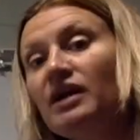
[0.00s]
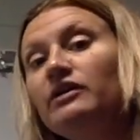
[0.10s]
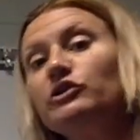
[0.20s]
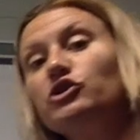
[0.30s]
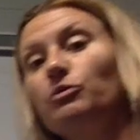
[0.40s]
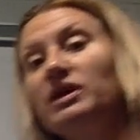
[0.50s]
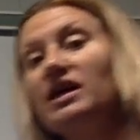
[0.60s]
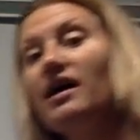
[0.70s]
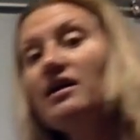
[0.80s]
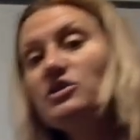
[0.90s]
So
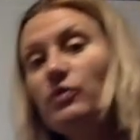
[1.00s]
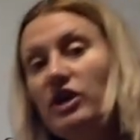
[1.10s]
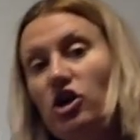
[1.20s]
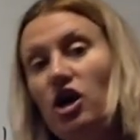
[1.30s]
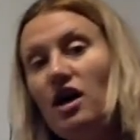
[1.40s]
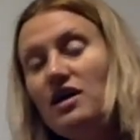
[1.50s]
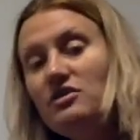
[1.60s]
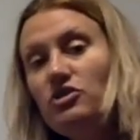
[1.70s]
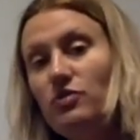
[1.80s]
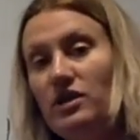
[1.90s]
because we are
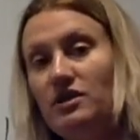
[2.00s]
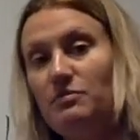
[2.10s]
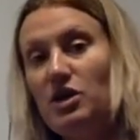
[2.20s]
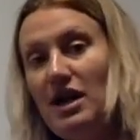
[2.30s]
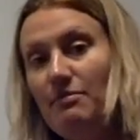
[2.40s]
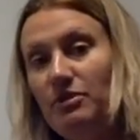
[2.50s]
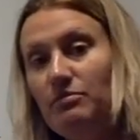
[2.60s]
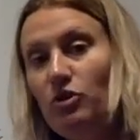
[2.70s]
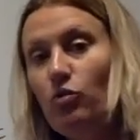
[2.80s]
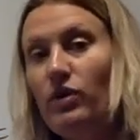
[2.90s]
undoing the problem,
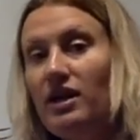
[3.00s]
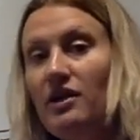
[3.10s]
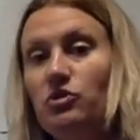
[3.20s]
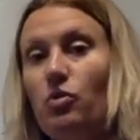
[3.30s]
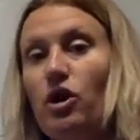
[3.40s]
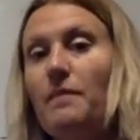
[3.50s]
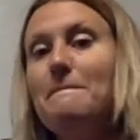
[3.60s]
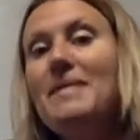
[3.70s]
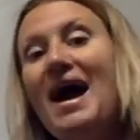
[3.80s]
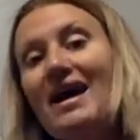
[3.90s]
we need to work
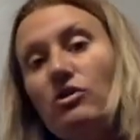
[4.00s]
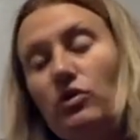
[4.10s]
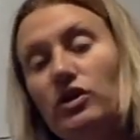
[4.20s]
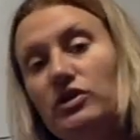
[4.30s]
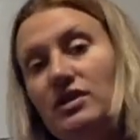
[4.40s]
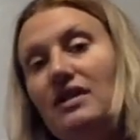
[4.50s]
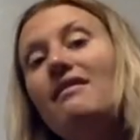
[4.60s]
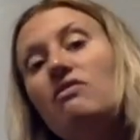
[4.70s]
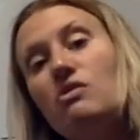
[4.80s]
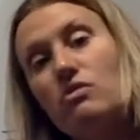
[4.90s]
backwards in
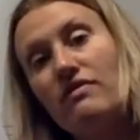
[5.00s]
the order of